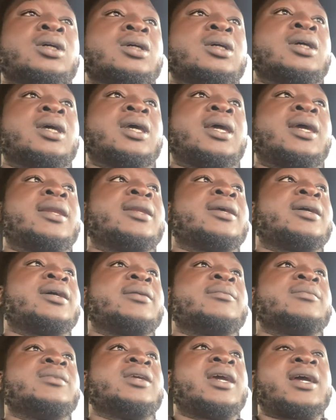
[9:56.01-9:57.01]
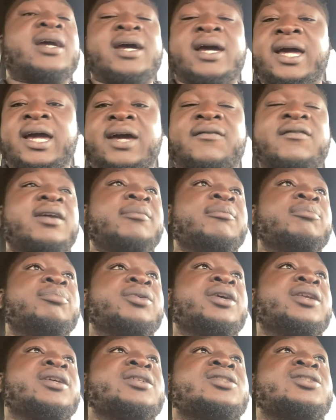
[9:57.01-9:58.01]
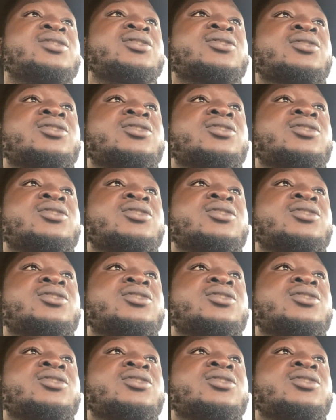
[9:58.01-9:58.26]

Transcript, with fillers: And yeah, I have a British